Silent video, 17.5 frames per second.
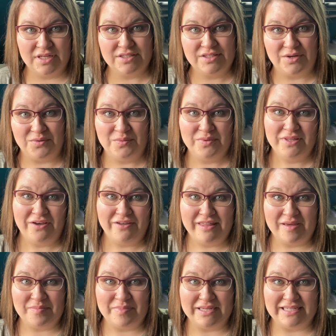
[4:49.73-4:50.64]
So with all
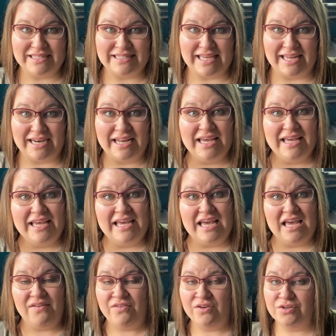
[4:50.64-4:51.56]
that being said,
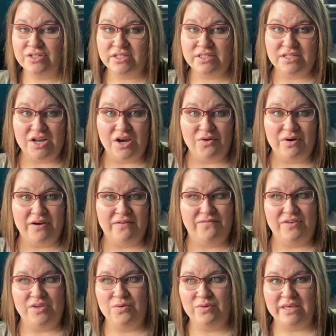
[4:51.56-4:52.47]
if you just know a
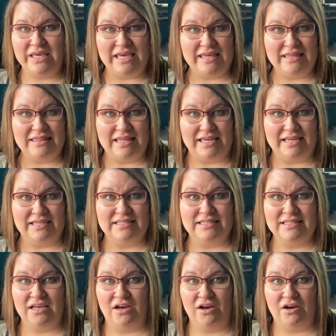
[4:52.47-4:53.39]
few key
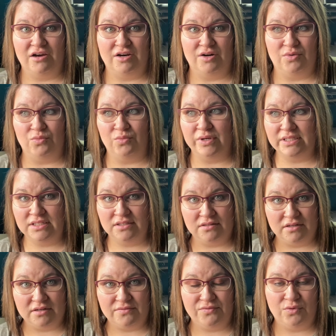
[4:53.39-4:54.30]
things on what to
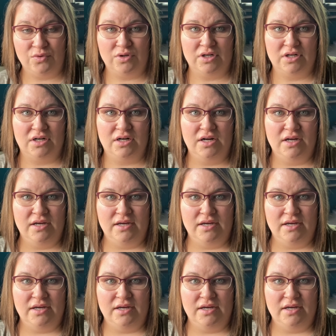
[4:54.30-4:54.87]
look for,